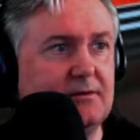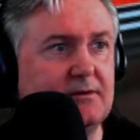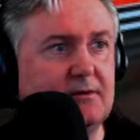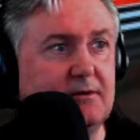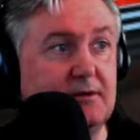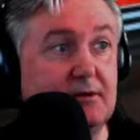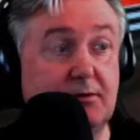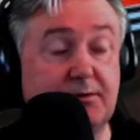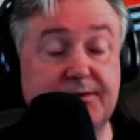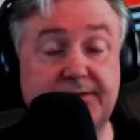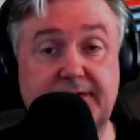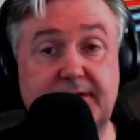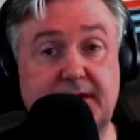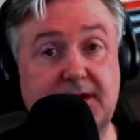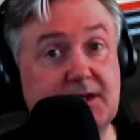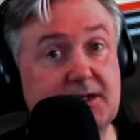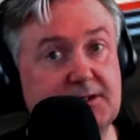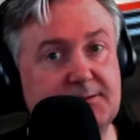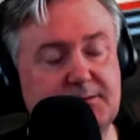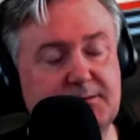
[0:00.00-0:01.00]
I know it was for
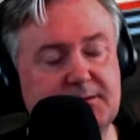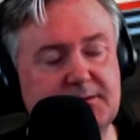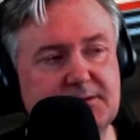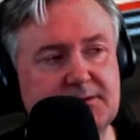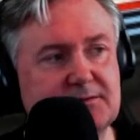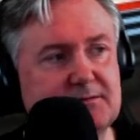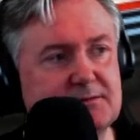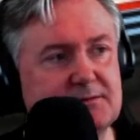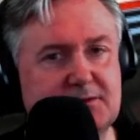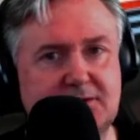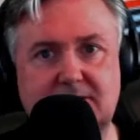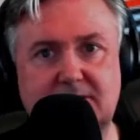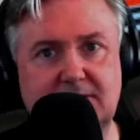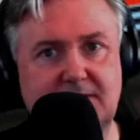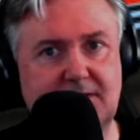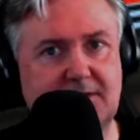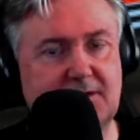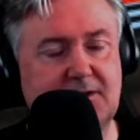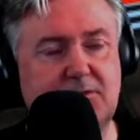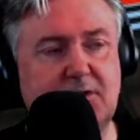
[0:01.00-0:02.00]
kids, but it's
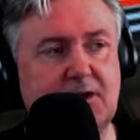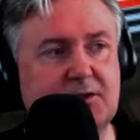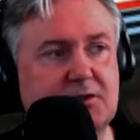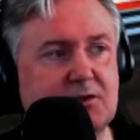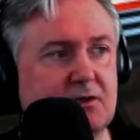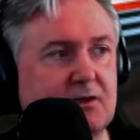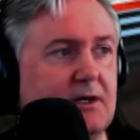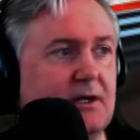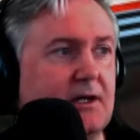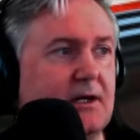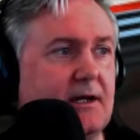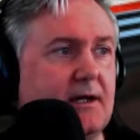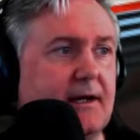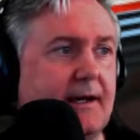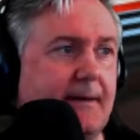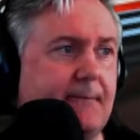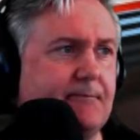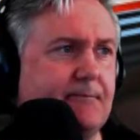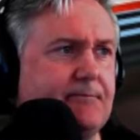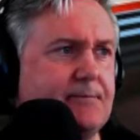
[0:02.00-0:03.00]
good now. You'd watch it.
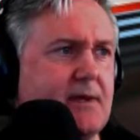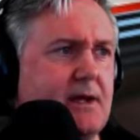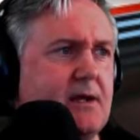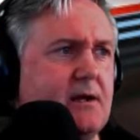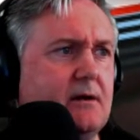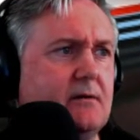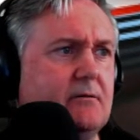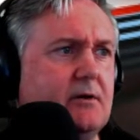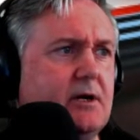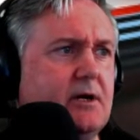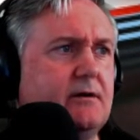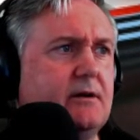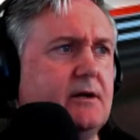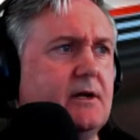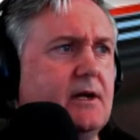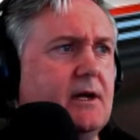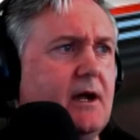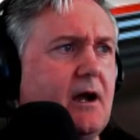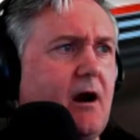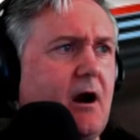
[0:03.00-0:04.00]

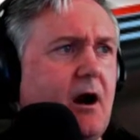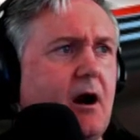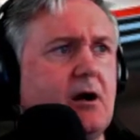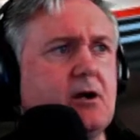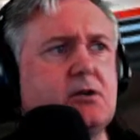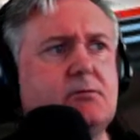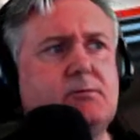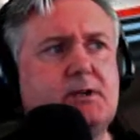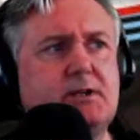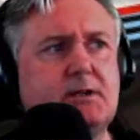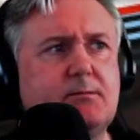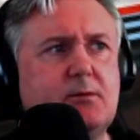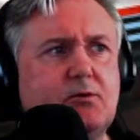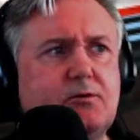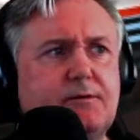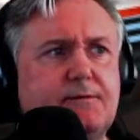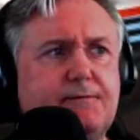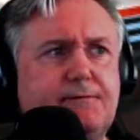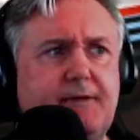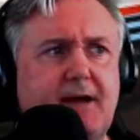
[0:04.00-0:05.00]
Arguably the
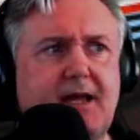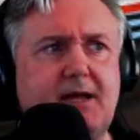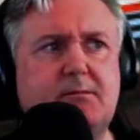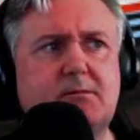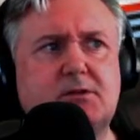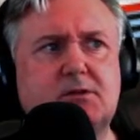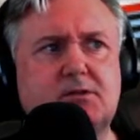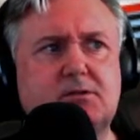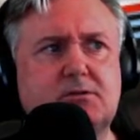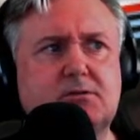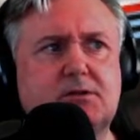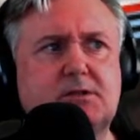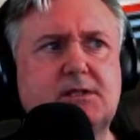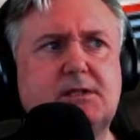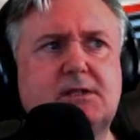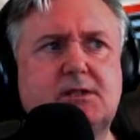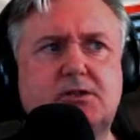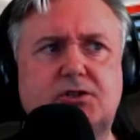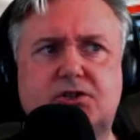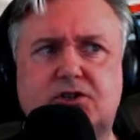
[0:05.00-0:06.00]
most famous New
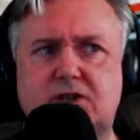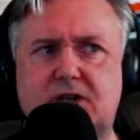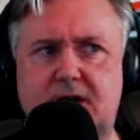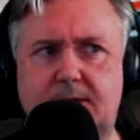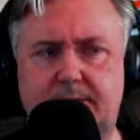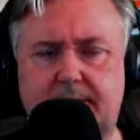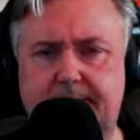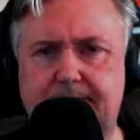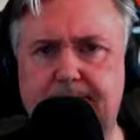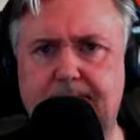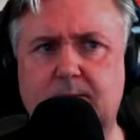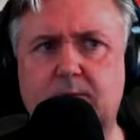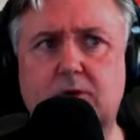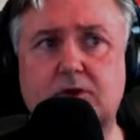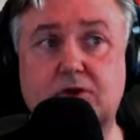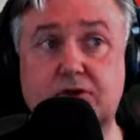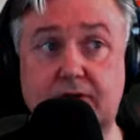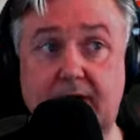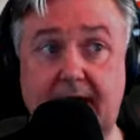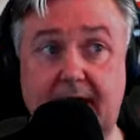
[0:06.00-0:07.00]
Zealand sheep
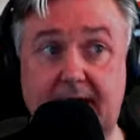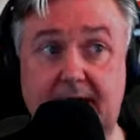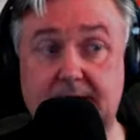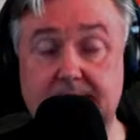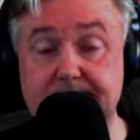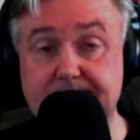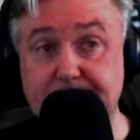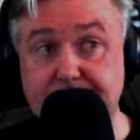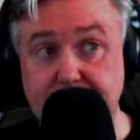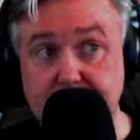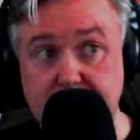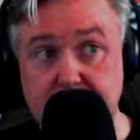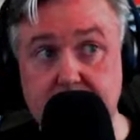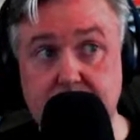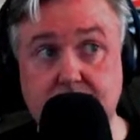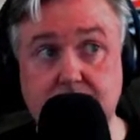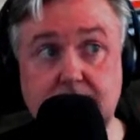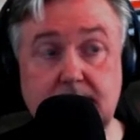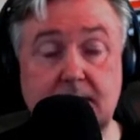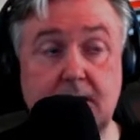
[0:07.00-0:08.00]
was Shrek.
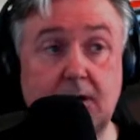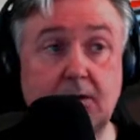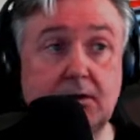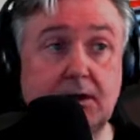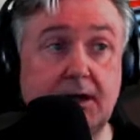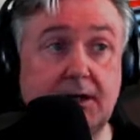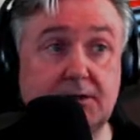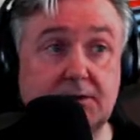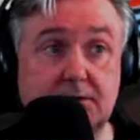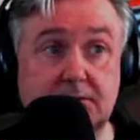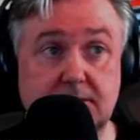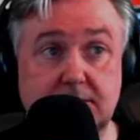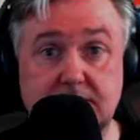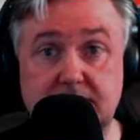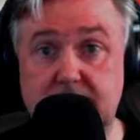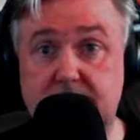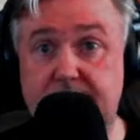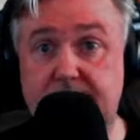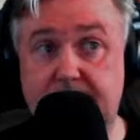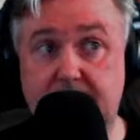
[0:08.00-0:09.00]
Okay, so there
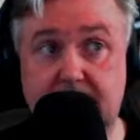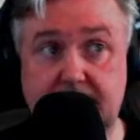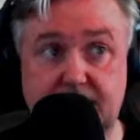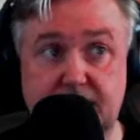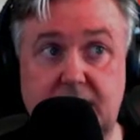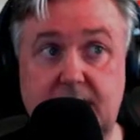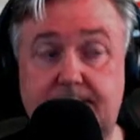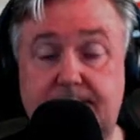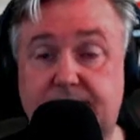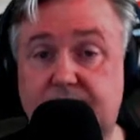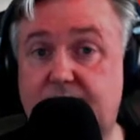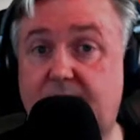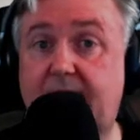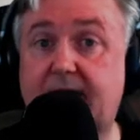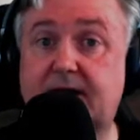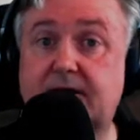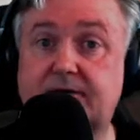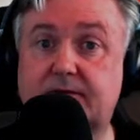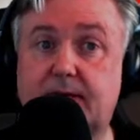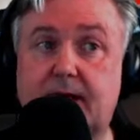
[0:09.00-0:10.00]
was a sheep
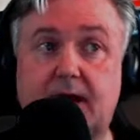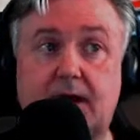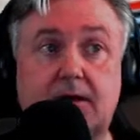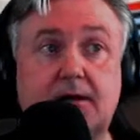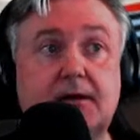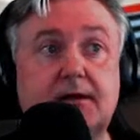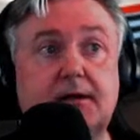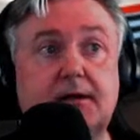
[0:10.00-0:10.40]
Shrek as well.